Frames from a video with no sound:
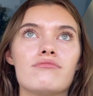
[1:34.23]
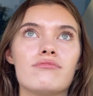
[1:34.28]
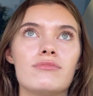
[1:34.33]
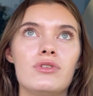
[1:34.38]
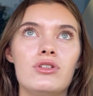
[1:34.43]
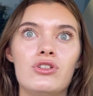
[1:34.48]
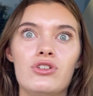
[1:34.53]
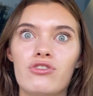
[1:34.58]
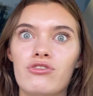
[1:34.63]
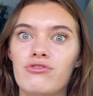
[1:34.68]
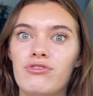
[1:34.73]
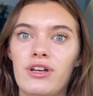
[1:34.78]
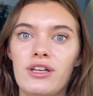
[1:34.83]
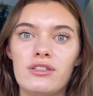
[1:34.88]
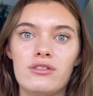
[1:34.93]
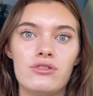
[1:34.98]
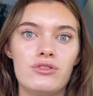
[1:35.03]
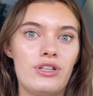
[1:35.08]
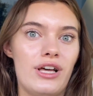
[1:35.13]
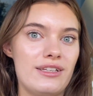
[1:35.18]
your
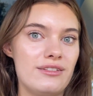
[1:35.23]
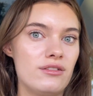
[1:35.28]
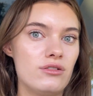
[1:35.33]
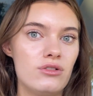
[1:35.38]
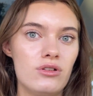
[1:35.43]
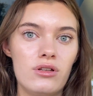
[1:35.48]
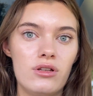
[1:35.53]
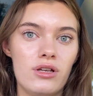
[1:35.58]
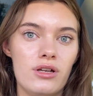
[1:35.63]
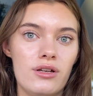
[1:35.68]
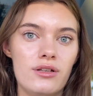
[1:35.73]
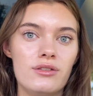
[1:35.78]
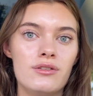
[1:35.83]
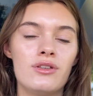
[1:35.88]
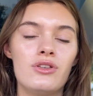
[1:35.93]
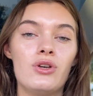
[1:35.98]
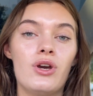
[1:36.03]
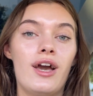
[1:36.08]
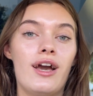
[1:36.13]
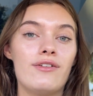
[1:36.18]
face doesn't look good,
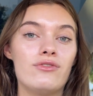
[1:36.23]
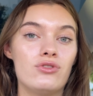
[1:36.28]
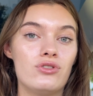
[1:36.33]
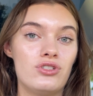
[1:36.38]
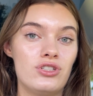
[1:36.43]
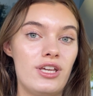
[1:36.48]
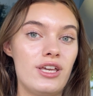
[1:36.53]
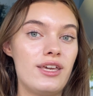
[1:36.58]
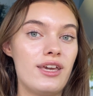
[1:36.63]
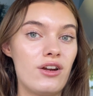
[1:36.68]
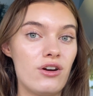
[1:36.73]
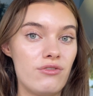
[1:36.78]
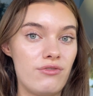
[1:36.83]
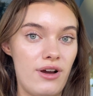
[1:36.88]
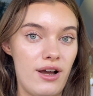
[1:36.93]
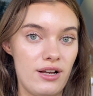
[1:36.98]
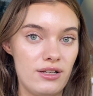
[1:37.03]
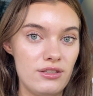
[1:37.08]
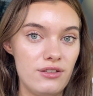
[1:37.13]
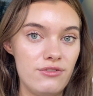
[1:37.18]
you have to take care of
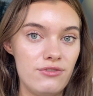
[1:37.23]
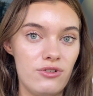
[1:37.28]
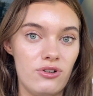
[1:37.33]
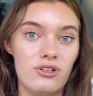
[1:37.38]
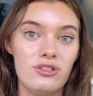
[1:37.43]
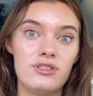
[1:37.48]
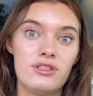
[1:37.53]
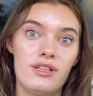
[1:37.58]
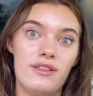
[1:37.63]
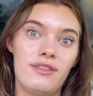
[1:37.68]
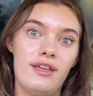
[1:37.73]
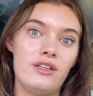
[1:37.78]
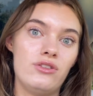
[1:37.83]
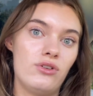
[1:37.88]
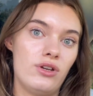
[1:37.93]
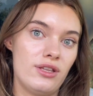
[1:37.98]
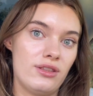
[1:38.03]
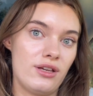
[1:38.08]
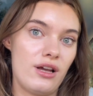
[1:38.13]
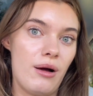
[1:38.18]
acne first and then you
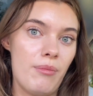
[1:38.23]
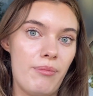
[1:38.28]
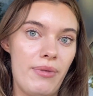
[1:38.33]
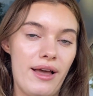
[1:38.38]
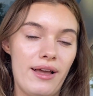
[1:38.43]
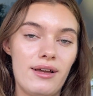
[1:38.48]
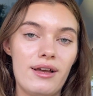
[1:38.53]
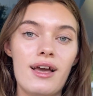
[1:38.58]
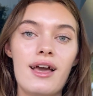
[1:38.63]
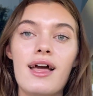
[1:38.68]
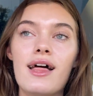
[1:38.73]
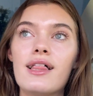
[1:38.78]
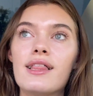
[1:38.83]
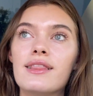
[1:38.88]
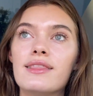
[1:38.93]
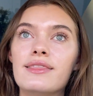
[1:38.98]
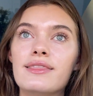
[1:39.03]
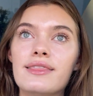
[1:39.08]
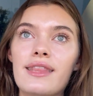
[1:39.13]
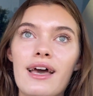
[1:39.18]
can come back.
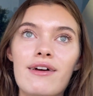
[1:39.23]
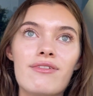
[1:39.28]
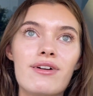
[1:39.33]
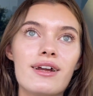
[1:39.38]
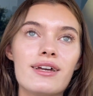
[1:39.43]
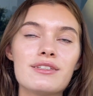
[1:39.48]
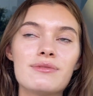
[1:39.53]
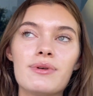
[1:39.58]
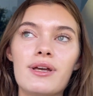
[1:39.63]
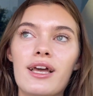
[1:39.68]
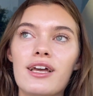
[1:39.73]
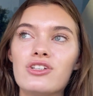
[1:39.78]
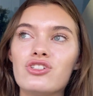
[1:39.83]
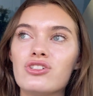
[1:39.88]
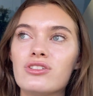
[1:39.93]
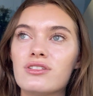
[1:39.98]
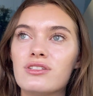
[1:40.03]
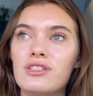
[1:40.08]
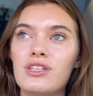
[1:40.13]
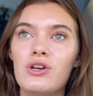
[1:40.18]
Never has my
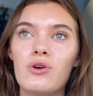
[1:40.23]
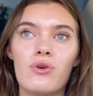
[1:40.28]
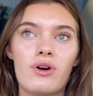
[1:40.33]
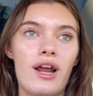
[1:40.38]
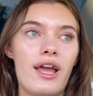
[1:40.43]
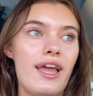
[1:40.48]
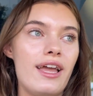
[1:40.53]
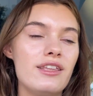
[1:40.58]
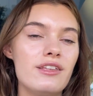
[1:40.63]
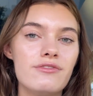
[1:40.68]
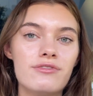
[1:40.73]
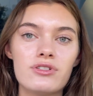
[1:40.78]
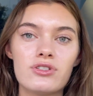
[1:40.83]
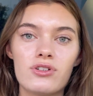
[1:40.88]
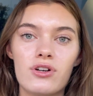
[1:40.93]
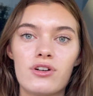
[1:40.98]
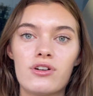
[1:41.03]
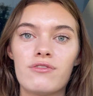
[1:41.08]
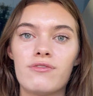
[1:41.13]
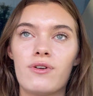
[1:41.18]
agency or any
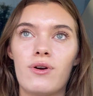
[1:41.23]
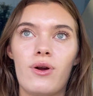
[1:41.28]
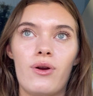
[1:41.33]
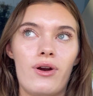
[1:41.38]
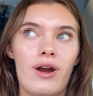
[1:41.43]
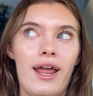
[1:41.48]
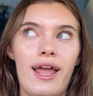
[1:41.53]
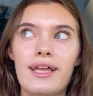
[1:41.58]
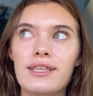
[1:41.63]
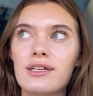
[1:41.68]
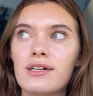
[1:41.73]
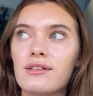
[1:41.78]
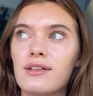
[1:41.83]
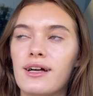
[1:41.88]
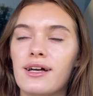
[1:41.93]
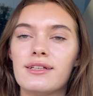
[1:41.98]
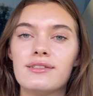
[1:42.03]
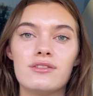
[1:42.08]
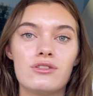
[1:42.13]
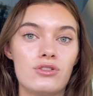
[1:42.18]
photographer or any
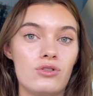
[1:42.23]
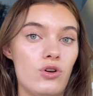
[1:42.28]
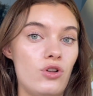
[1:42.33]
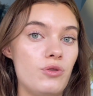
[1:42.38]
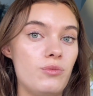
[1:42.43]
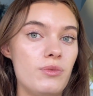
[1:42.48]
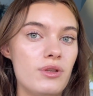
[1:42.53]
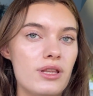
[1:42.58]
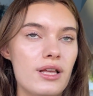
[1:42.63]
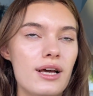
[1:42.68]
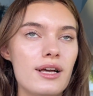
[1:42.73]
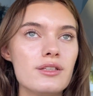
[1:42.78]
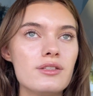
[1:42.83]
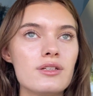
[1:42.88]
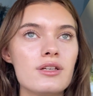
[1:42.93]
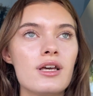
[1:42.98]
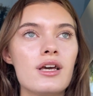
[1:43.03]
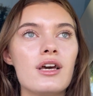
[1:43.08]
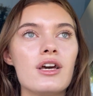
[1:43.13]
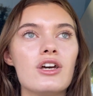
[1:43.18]
clients told me that,
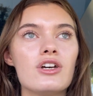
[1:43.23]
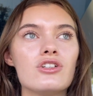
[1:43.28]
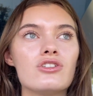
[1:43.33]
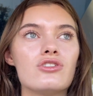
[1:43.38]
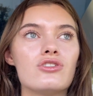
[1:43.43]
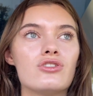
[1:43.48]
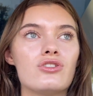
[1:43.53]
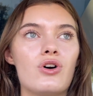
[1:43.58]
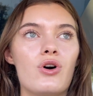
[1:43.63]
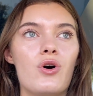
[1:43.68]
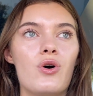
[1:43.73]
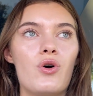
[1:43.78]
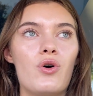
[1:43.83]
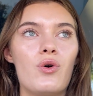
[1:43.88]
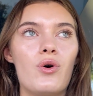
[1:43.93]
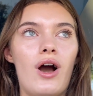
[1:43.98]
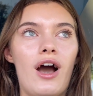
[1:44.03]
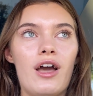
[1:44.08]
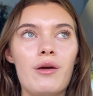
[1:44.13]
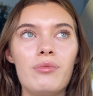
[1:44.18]

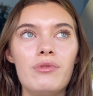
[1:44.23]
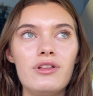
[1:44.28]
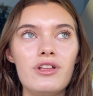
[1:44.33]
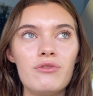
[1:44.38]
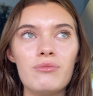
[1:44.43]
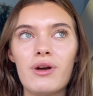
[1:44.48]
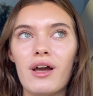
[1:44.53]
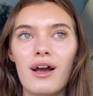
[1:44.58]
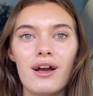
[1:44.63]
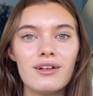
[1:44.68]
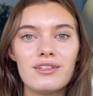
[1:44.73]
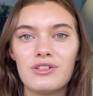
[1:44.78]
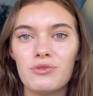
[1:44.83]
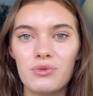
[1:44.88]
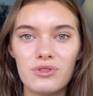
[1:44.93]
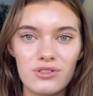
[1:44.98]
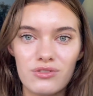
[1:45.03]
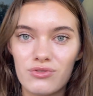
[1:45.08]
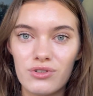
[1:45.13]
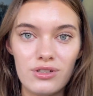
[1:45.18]
so I believe my acne
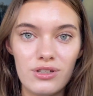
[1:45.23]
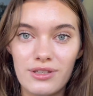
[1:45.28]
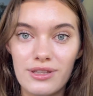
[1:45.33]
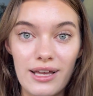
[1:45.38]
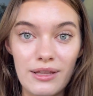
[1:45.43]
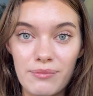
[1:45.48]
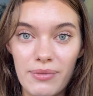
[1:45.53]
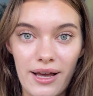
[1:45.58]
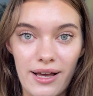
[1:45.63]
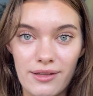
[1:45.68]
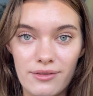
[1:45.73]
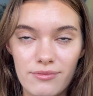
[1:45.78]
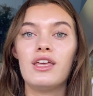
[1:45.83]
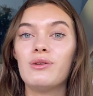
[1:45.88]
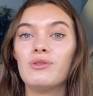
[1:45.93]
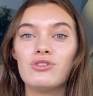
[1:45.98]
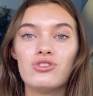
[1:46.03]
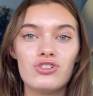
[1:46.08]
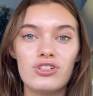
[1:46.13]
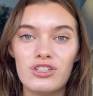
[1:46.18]
wasn't really that bad. It
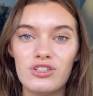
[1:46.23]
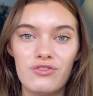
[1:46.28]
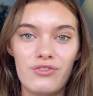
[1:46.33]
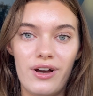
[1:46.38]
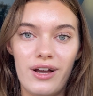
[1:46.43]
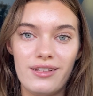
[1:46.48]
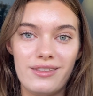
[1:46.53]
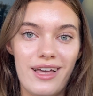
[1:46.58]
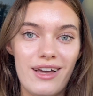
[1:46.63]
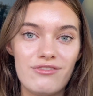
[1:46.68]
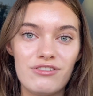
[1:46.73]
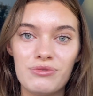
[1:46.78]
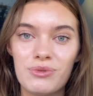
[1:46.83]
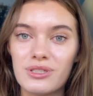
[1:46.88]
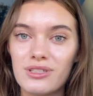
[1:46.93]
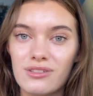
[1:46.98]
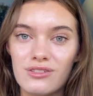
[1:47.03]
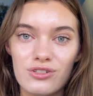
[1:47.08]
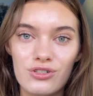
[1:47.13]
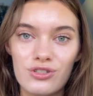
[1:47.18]
was just fine. Everyone
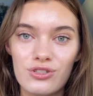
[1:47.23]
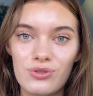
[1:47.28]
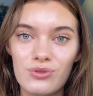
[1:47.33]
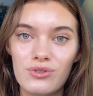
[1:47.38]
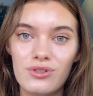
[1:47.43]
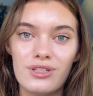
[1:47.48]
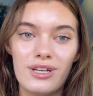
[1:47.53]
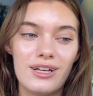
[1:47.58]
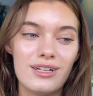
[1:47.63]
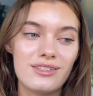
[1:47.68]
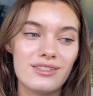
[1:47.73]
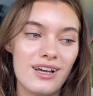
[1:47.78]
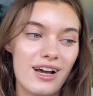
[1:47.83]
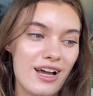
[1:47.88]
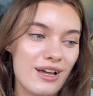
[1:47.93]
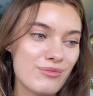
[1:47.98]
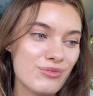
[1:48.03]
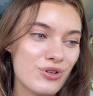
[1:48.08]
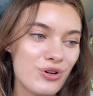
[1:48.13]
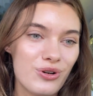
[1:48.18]
understood that
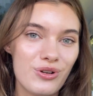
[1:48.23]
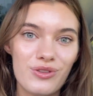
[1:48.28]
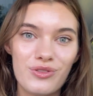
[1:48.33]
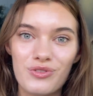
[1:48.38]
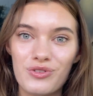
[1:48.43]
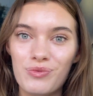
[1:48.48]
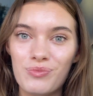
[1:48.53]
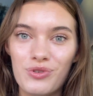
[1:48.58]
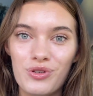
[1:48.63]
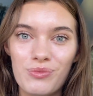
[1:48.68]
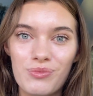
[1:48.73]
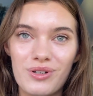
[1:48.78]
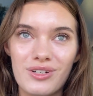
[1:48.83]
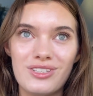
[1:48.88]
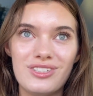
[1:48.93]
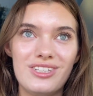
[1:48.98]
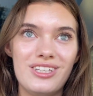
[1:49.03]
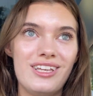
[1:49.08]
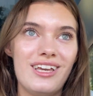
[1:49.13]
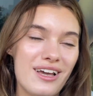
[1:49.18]
I'm going through
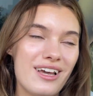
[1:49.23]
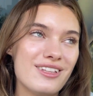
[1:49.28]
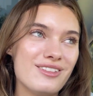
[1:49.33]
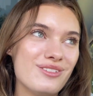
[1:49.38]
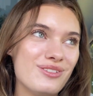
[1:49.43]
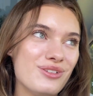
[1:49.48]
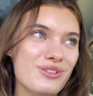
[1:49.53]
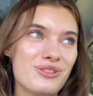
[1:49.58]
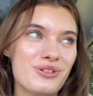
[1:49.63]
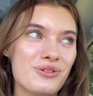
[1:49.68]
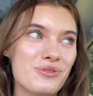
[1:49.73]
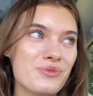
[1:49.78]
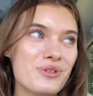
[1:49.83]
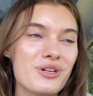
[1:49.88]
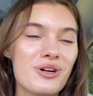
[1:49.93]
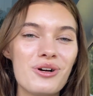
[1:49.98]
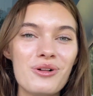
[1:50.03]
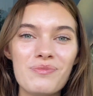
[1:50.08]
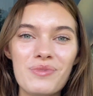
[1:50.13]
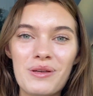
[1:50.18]
puberty, and you know, we're
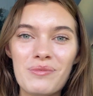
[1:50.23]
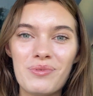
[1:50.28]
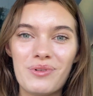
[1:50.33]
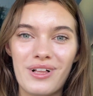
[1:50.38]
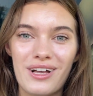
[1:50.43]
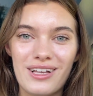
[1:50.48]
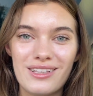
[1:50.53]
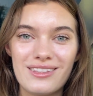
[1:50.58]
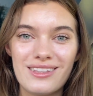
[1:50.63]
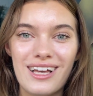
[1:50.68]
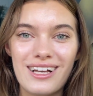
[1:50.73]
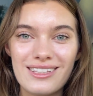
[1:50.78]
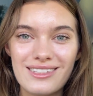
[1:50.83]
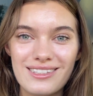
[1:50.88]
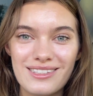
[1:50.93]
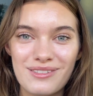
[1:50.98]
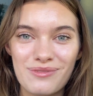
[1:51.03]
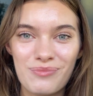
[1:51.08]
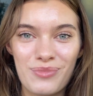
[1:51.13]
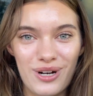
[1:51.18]
all people and that's
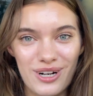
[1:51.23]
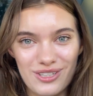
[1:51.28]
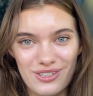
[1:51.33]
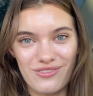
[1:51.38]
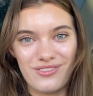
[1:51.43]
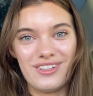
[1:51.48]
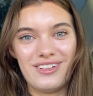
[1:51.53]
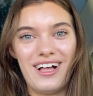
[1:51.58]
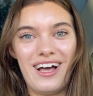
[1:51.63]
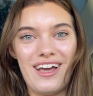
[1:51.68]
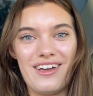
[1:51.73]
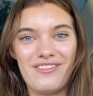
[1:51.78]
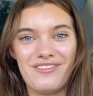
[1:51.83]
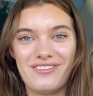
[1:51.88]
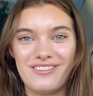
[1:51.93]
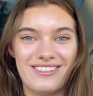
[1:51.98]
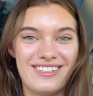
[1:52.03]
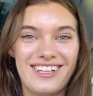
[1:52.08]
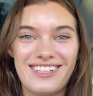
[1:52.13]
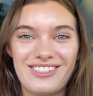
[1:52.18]
part of the life.
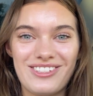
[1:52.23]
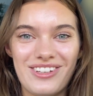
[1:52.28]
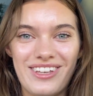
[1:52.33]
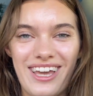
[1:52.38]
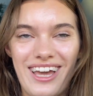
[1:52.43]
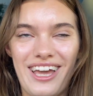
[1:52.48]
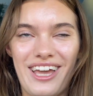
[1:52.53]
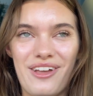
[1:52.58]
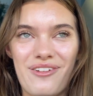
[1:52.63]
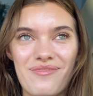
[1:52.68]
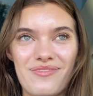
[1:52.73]
That's okay.